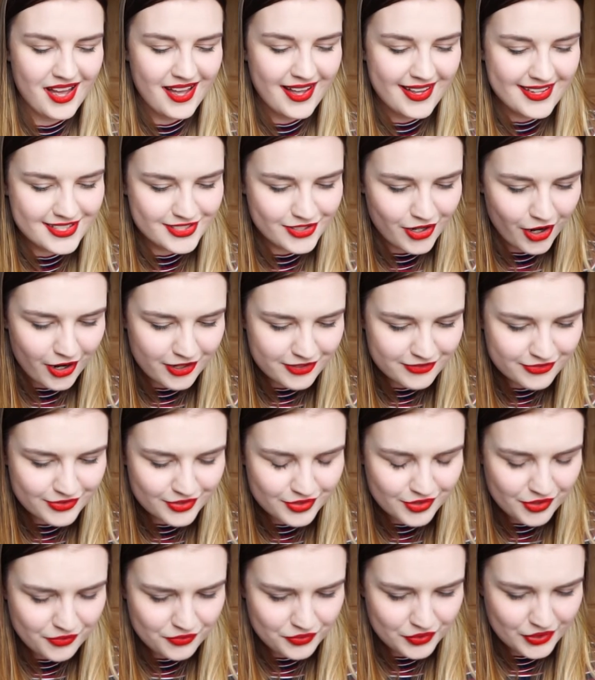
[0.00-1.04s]

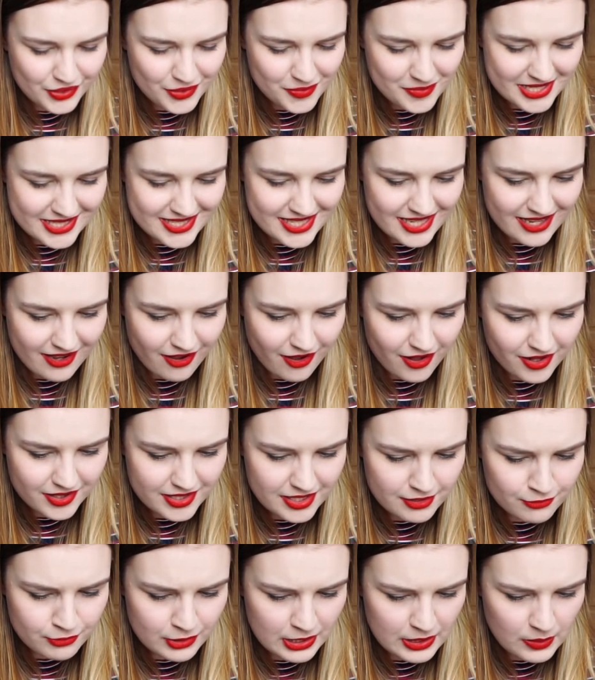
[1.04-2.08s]
Scornful of humans, all
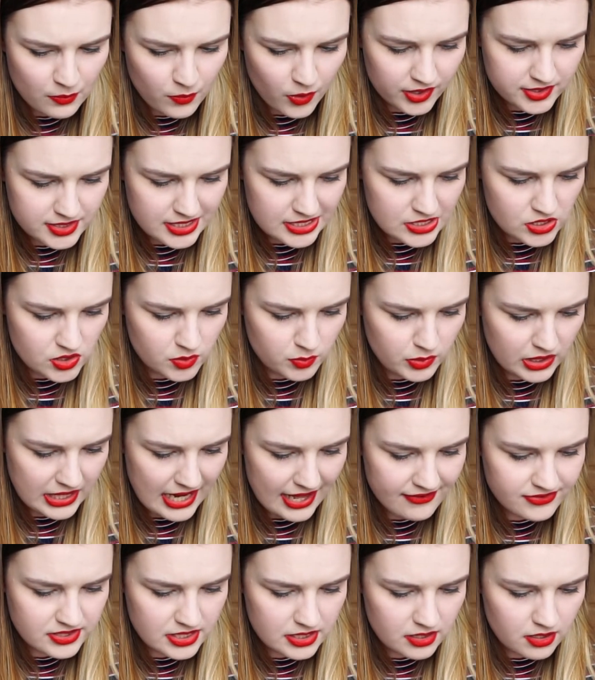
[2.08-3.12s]
it really wants is to be
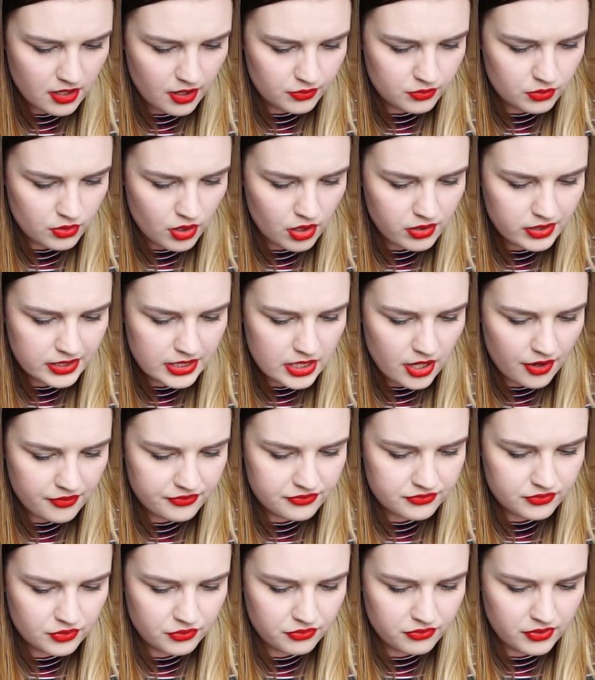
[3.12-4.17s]
left alone long
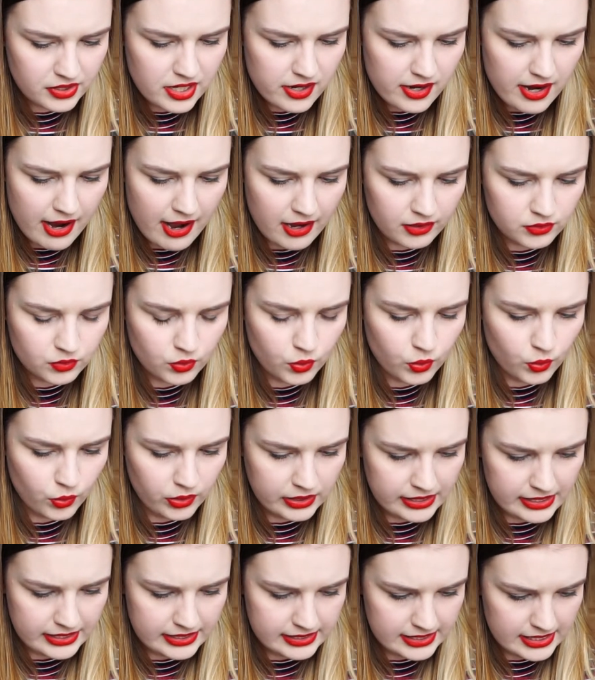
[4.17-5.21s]
enough to figure out who
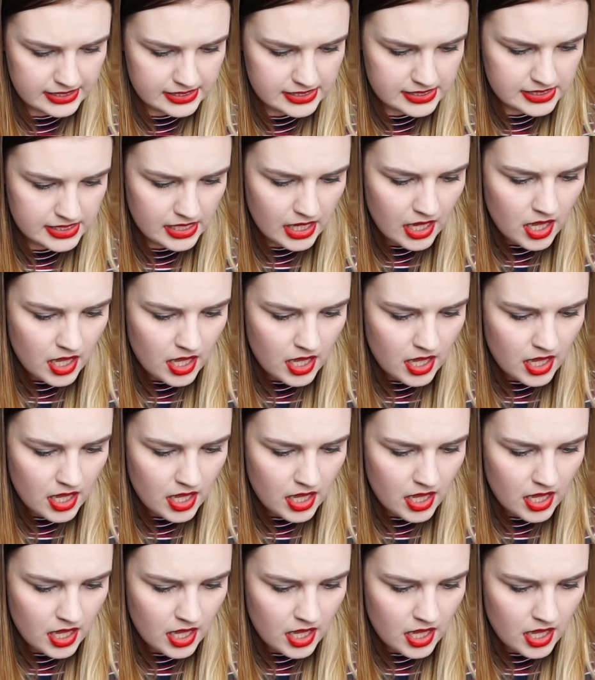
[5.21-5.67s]
it is.